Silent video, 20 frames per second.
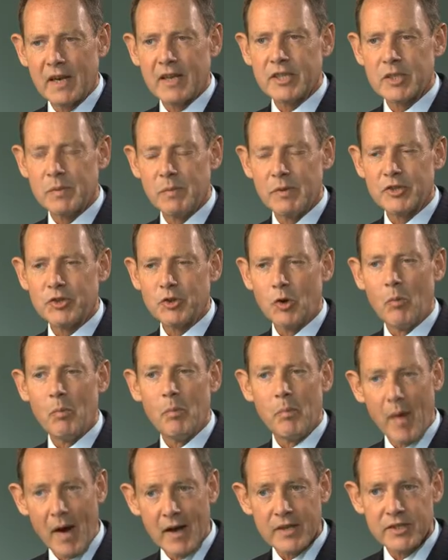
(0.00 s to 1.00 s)
customer has gone
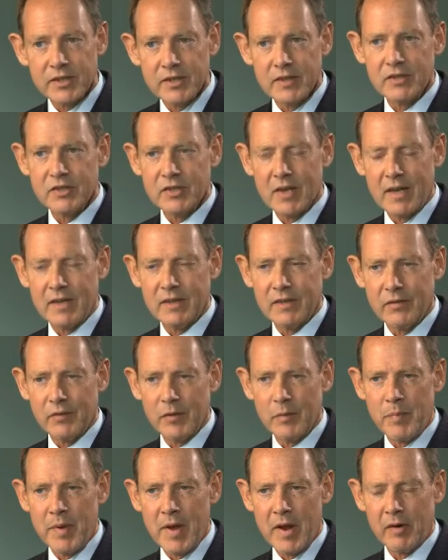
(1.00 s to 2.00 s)
bust since the end of
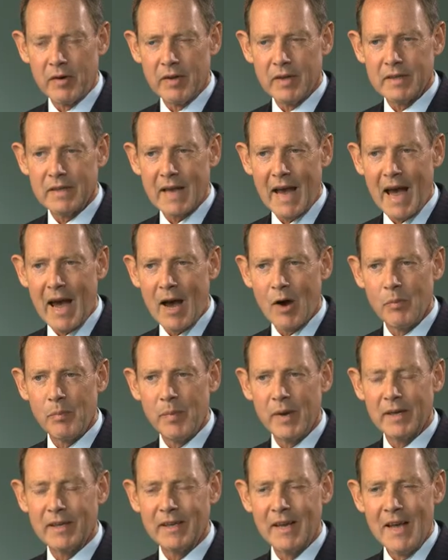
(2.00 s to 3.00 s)
the period. How
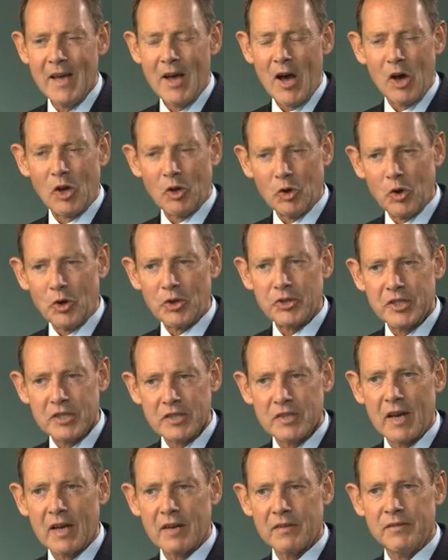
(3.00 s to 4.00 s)
big a loss is
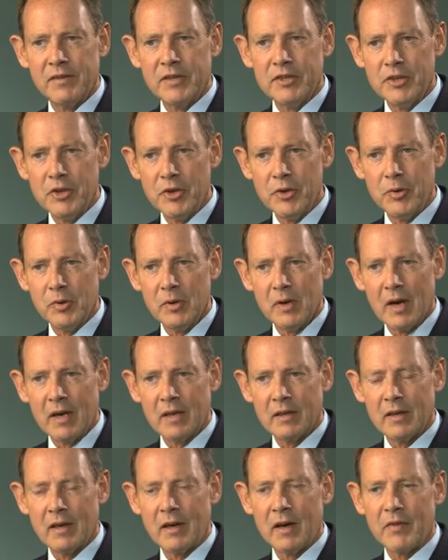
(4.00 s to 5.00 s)
that for you?
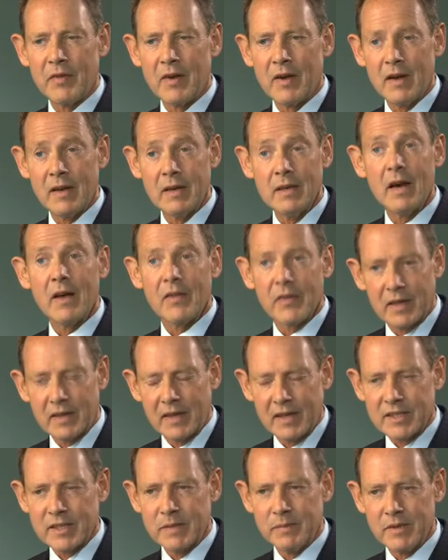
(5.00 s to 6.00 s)
And are there any other
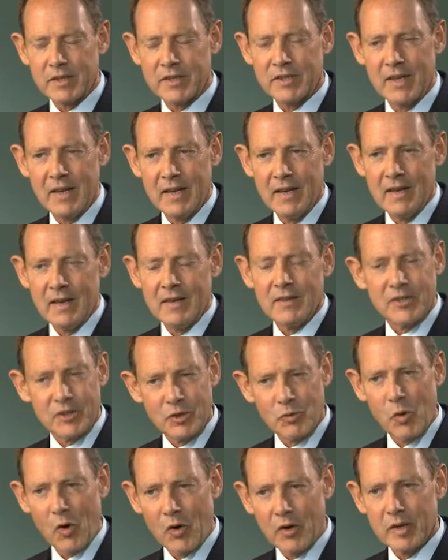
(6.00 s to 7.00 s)
customers that
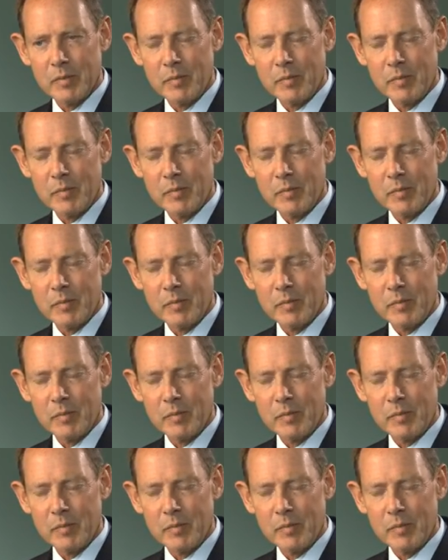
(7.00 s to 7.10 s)
you're worried